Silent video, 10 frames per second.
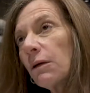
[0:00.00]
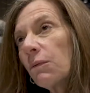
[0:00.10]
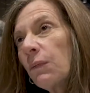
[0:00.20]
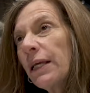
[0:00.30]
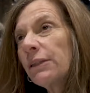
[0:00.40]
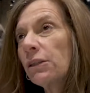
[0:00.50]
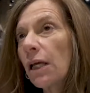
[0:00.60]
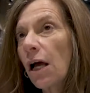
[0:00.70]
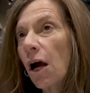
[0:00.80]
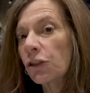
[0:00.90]
we
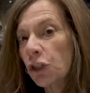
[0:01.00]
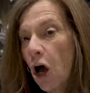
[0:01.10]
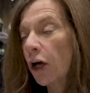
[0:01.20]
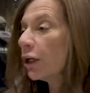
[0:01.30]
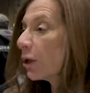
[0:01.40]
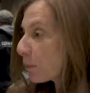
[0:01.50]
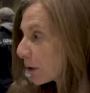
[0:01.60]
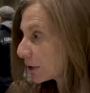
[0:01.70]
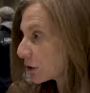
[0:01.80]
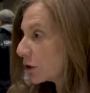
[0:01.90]
are talking to
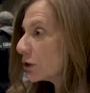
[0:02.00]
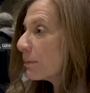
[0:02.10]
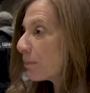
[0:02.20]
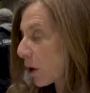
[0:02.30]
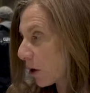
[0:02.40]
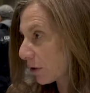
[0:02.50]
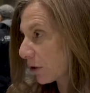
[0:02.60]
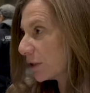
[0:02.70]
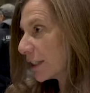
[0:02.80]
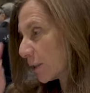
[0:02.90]
printers and partners,